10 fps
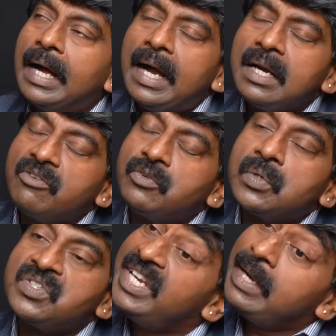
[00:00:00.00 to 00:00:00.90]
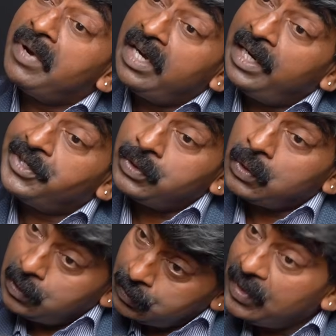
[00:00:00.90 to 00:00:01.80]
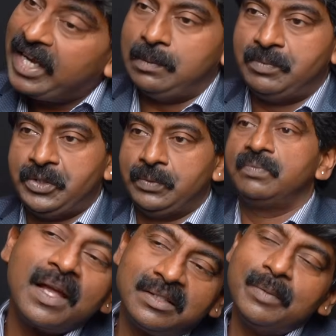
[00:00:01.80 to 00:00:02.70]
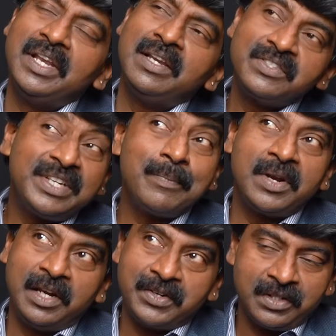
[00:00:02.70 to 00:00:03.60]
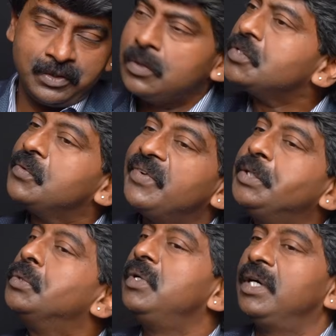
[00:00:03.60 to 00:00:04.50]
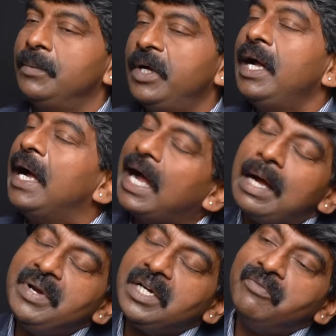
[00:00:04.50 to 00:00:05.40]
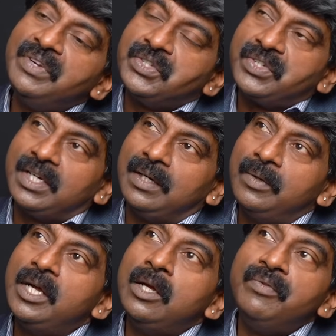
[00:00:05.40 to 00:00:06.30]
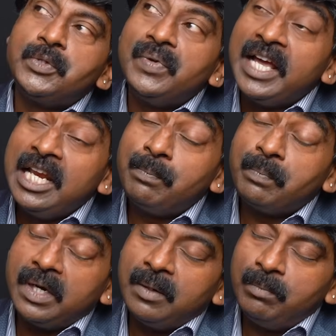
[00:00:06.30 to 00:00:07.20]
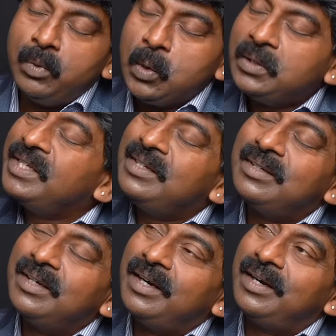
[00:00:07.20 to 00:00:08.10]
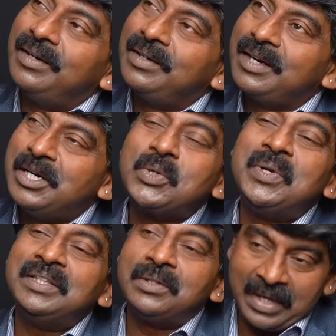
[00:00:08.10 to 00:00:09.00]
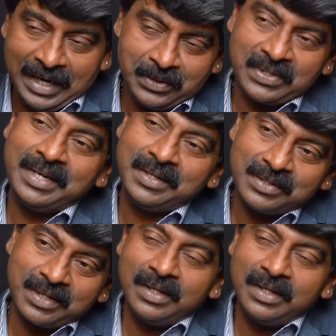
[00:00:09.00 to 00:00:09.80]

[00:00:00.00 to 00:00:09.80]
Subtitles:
And of course, steam inhalation also helps you. Similarly, steam inhalation is also a very good habit which will help both in controlling the sinusitis